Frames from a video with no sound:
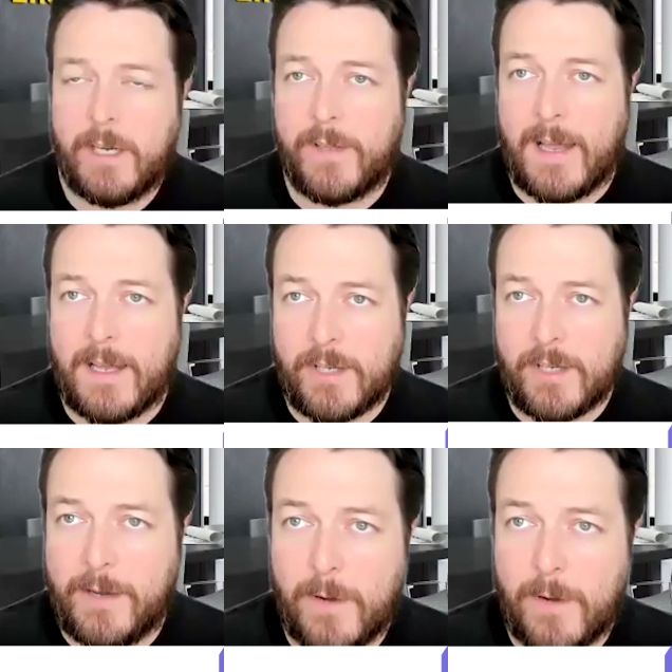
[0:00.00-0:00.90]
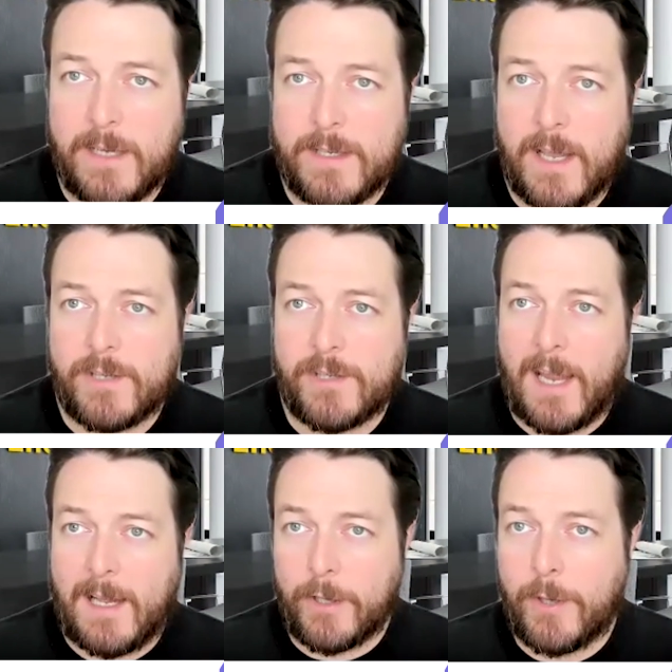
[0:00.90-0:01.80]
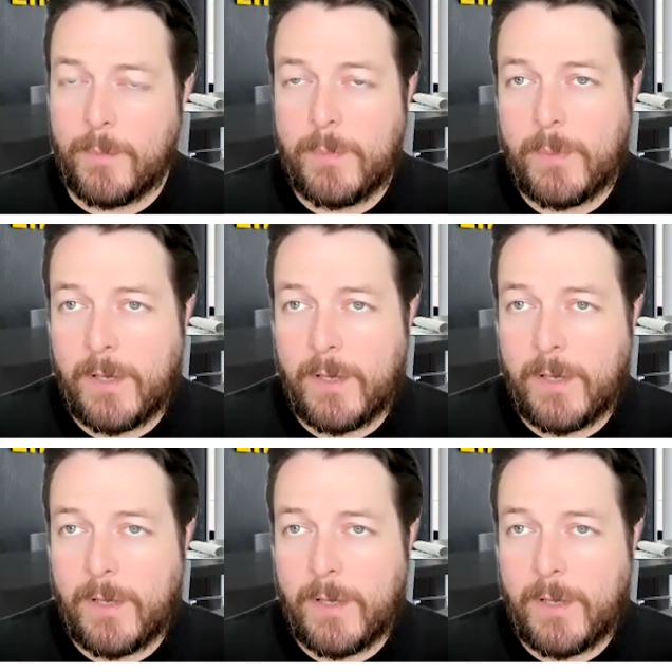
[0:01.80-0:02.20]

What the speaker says: I think that's a key phrase there, scaling up.